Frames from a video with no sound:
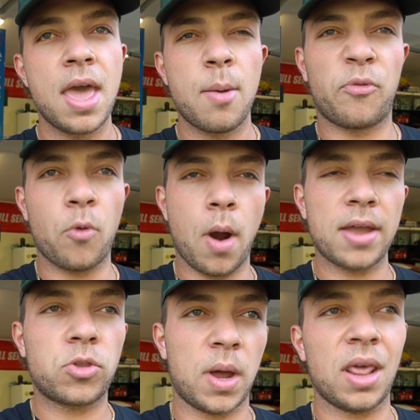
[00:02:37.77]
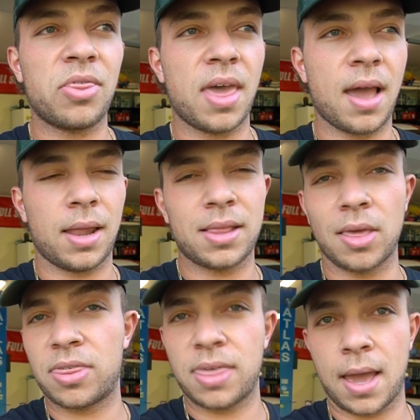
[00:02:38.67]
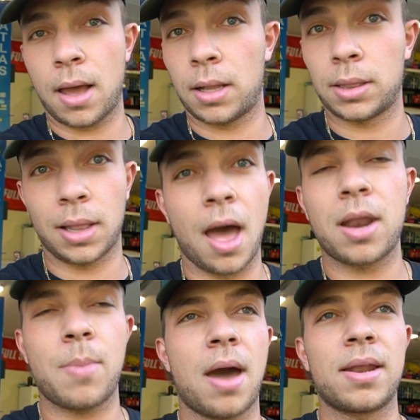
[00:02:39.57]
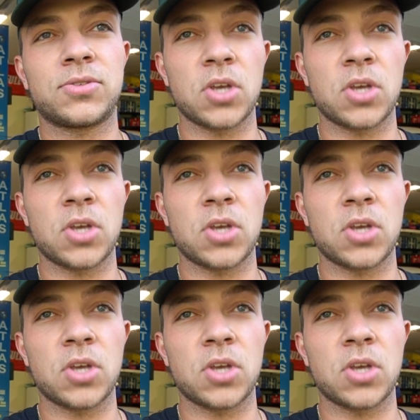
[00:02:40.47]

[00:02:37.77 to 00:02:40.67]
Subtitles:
Before I do anything, I like to think a lot about it.